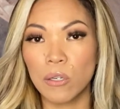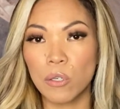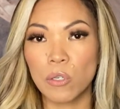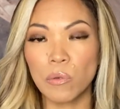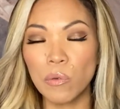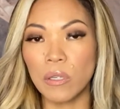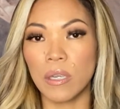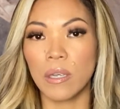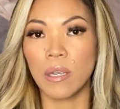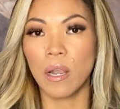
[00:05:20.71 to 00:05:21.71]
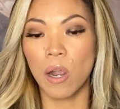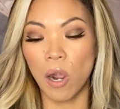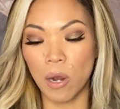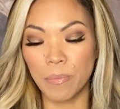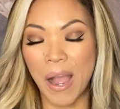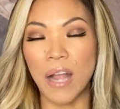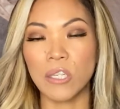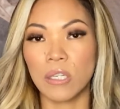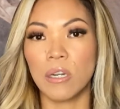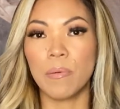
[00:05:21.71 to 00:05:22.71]
truly are
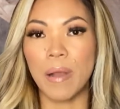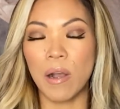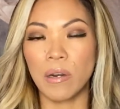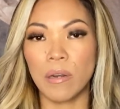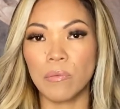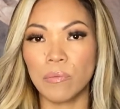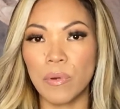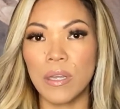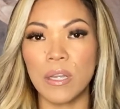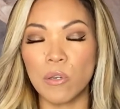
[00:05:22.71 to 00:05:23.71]
passionate about and really,